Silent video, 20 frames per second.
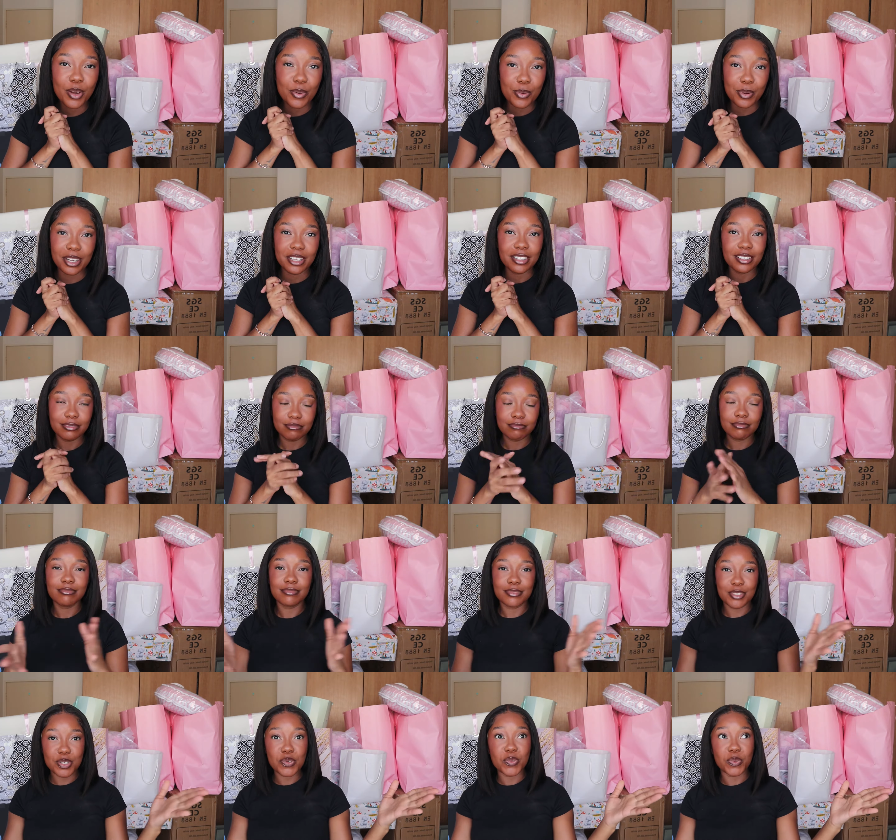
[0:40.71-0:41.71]
I'm
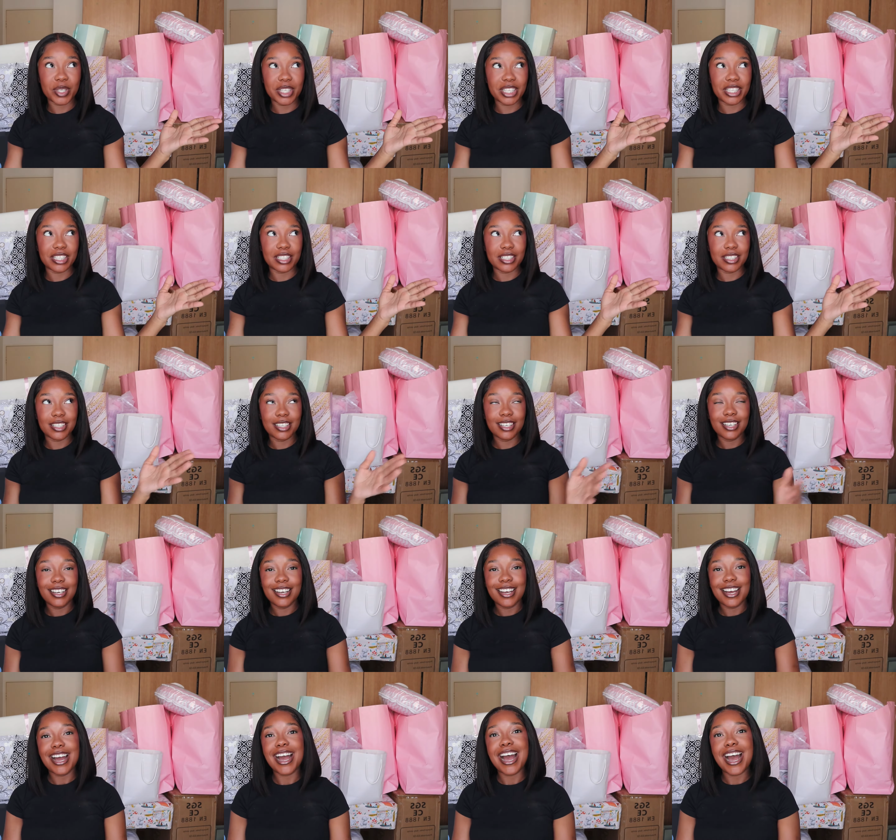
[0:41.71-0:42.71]
doing
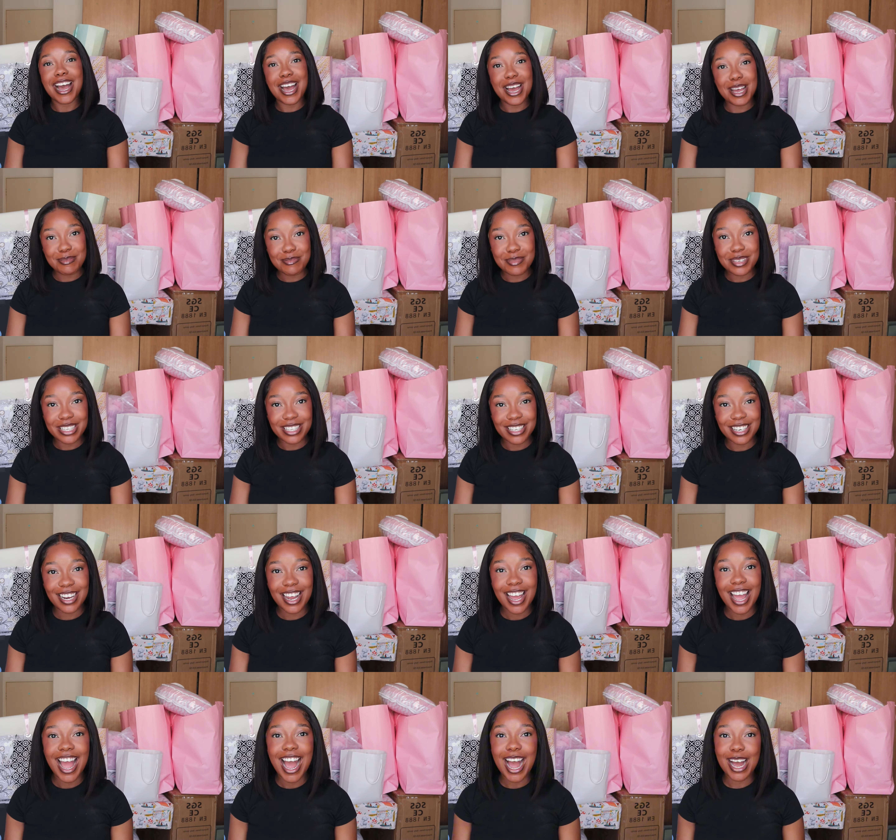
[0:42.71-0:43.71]
an
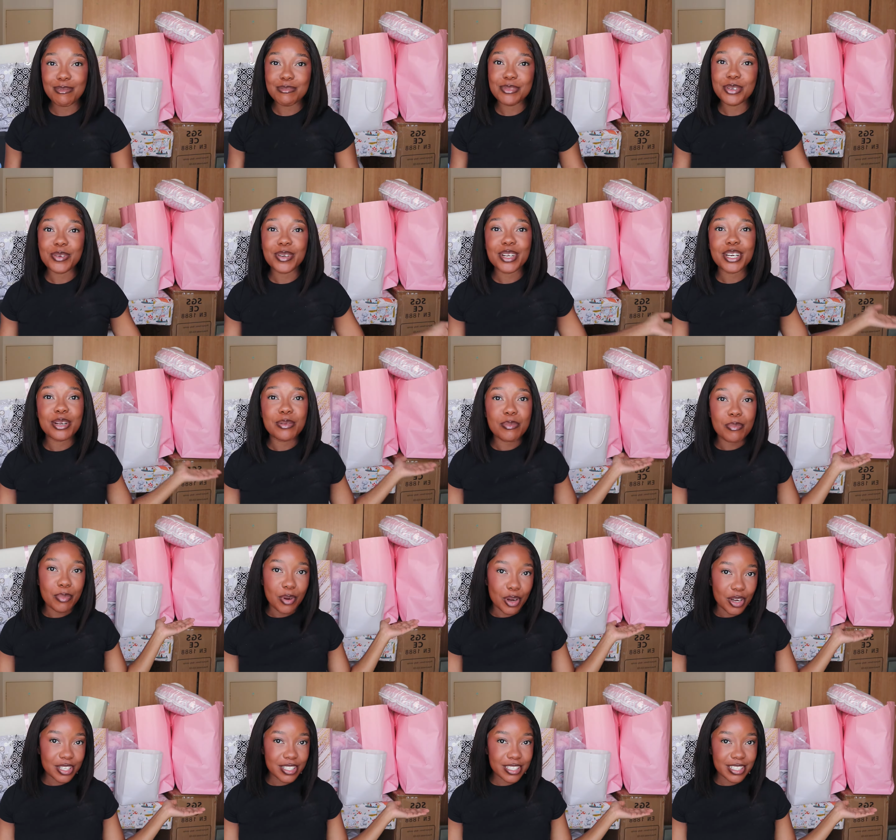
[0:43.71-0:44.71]

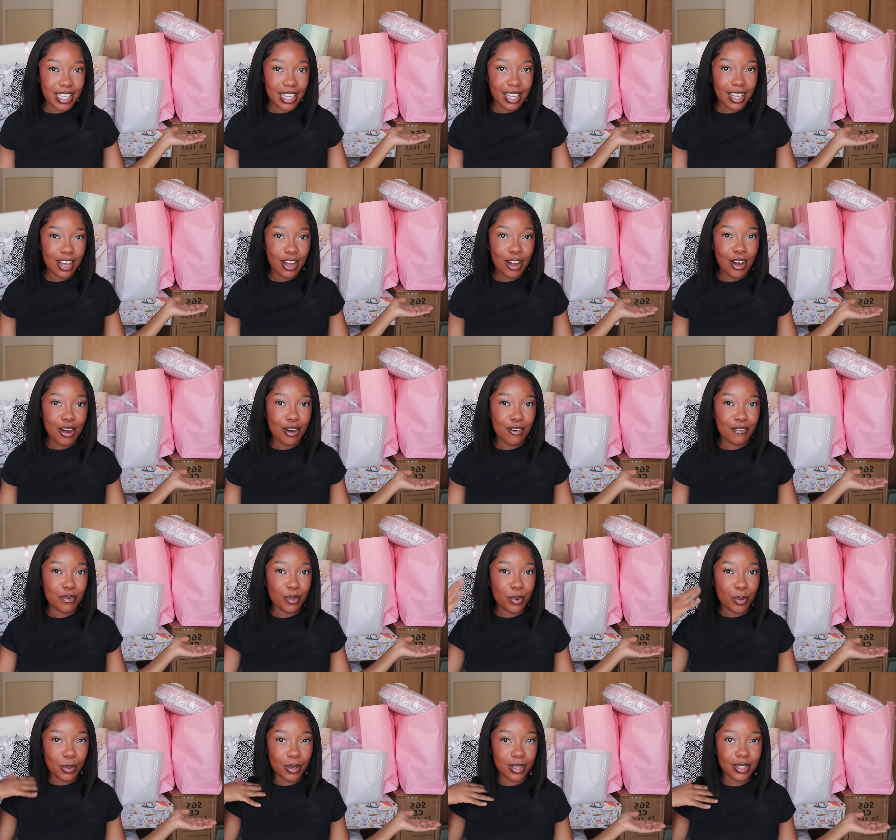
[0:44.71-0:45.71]
unboxing of
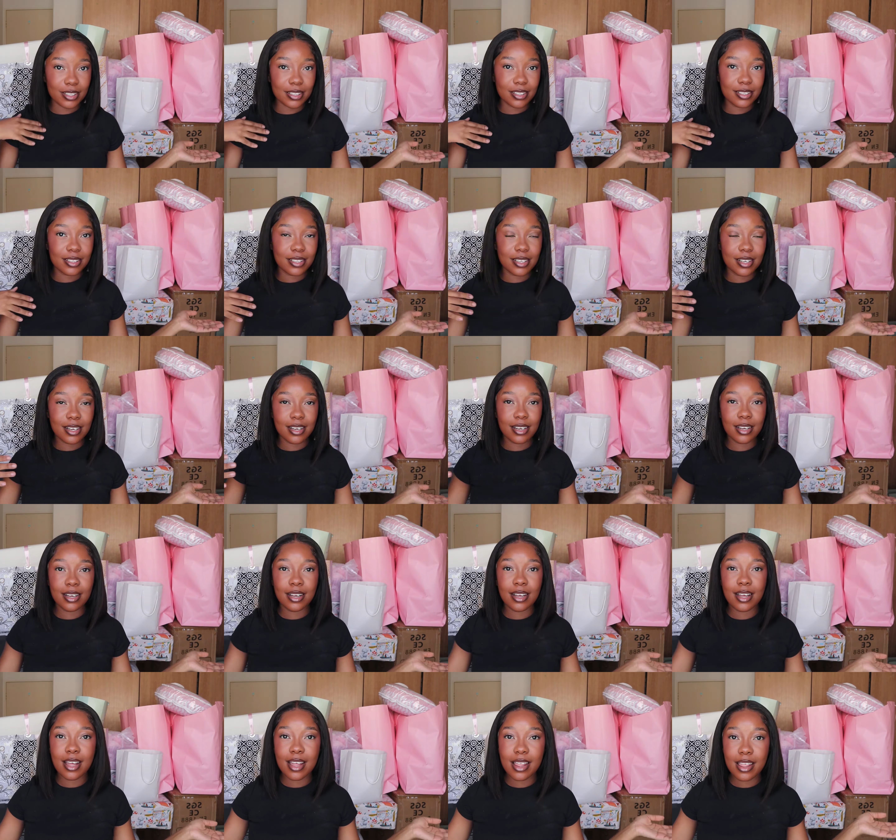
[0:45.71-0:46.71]
all
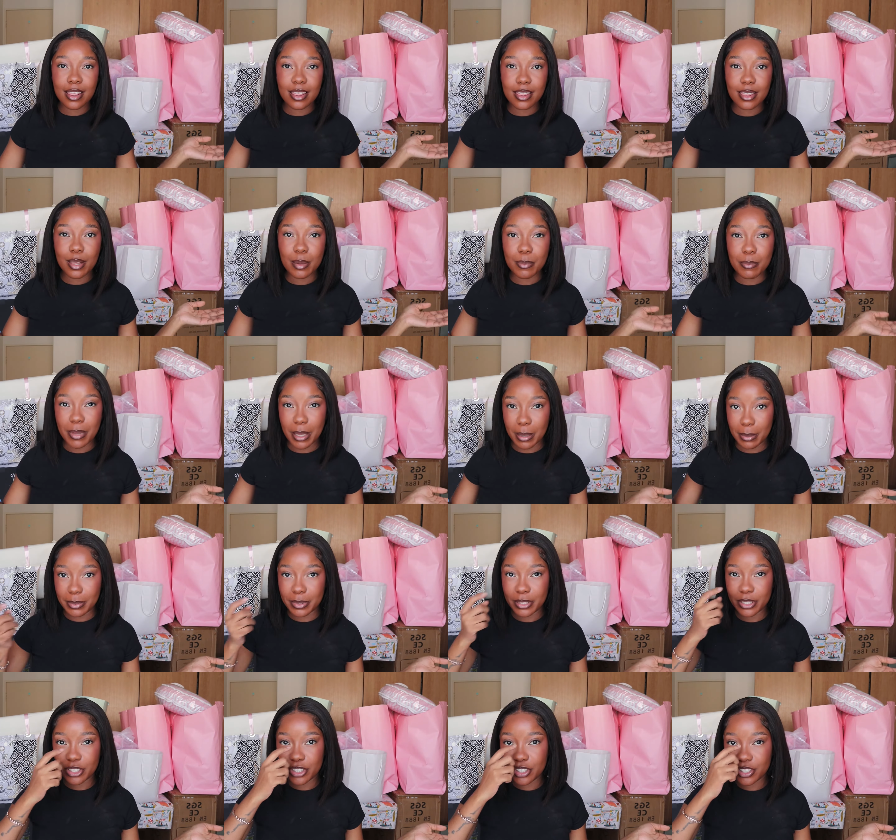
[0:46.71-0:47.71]
the
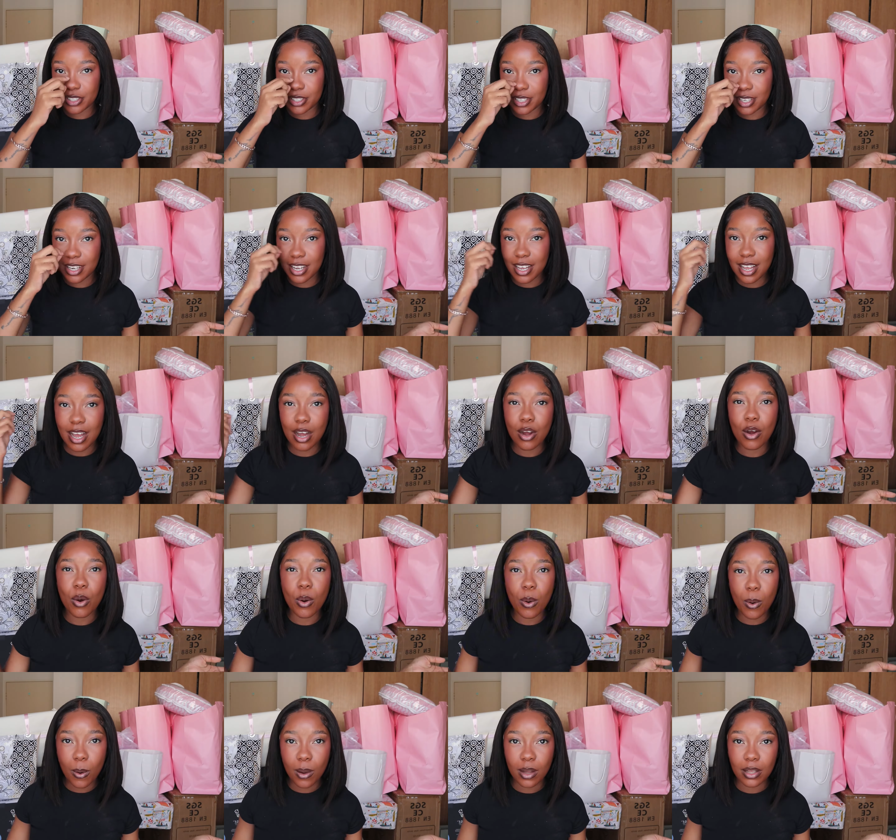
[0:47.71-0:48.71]
a
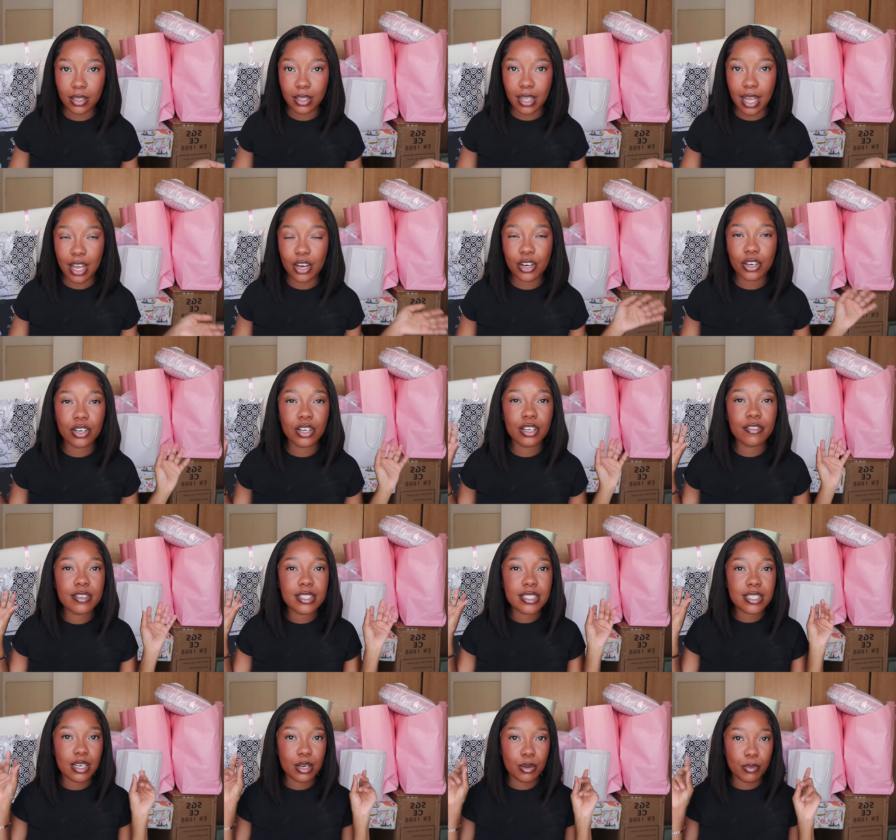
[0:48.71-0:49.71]
haul. I don't know if
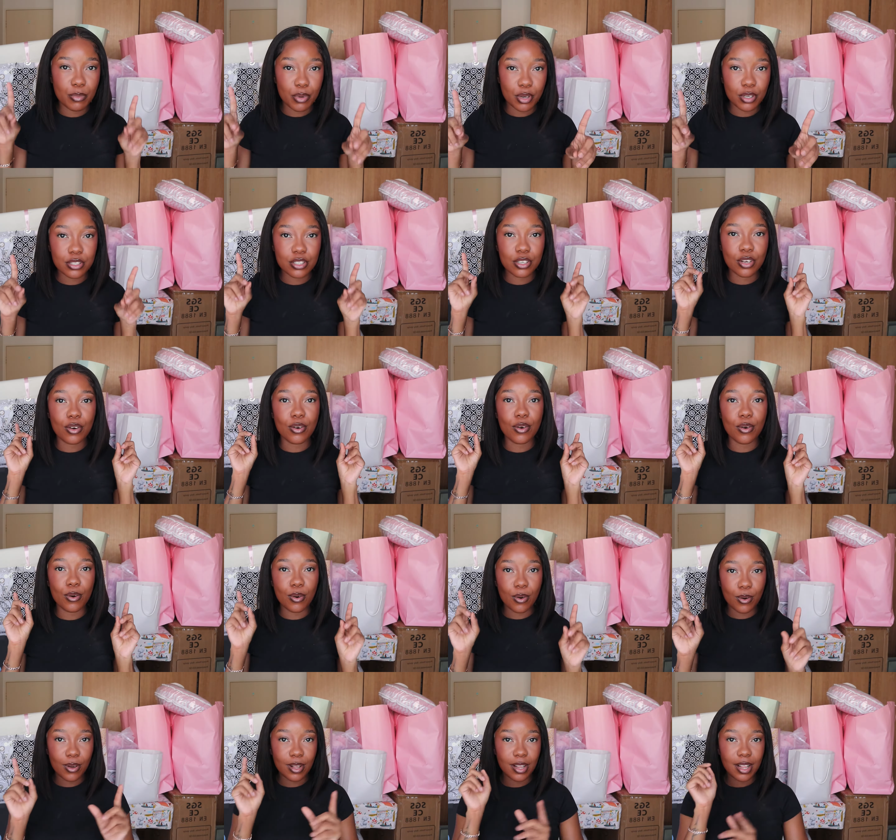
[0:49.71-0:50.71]
it's an unboxing or a
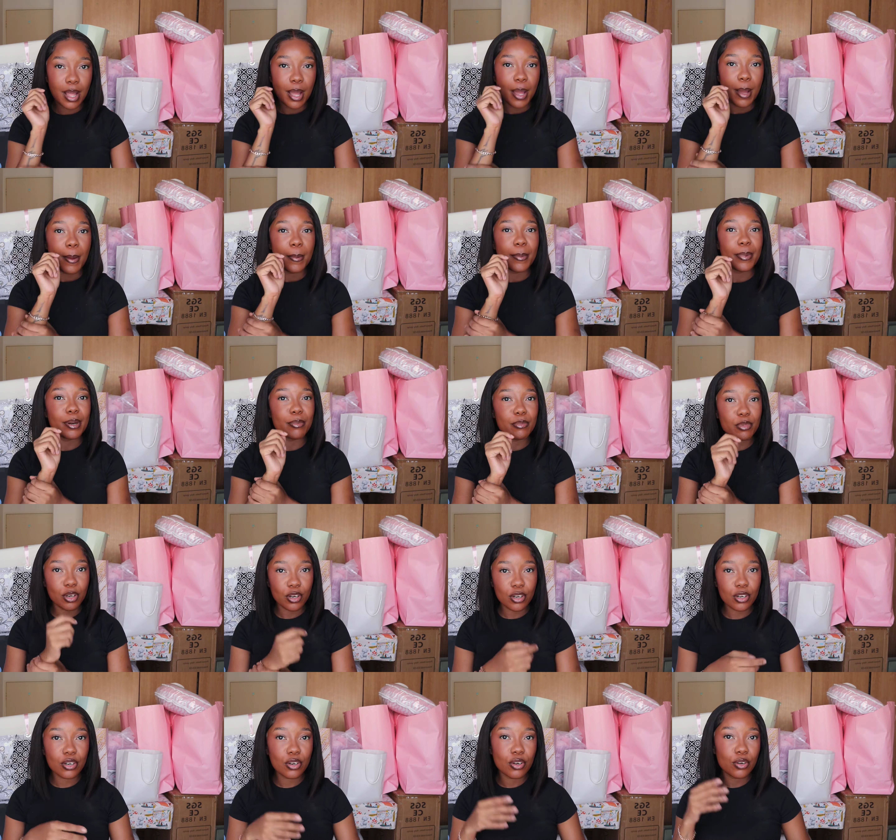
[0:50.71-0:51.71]
haul, but I'm
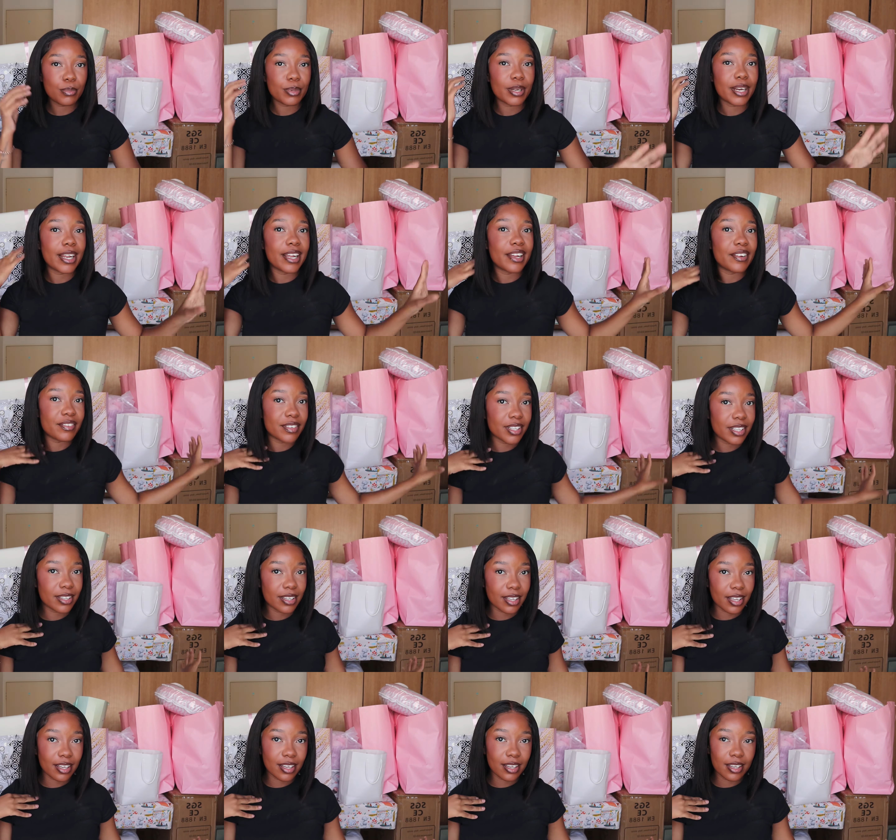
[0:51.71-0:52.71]
not gonna open
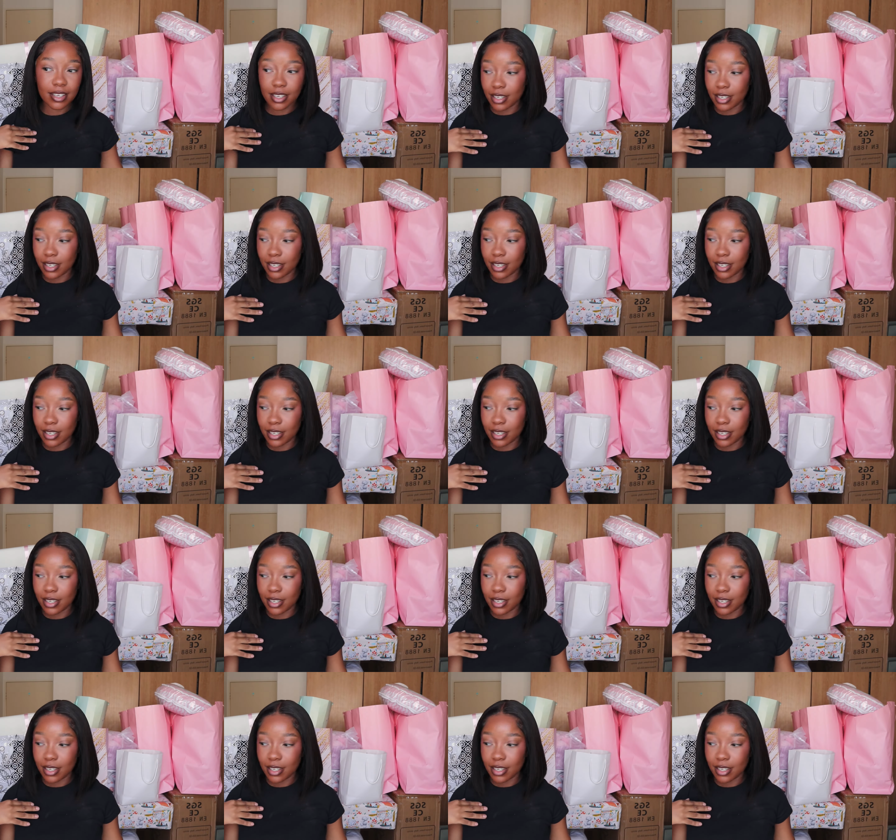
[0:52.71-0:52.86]
everything.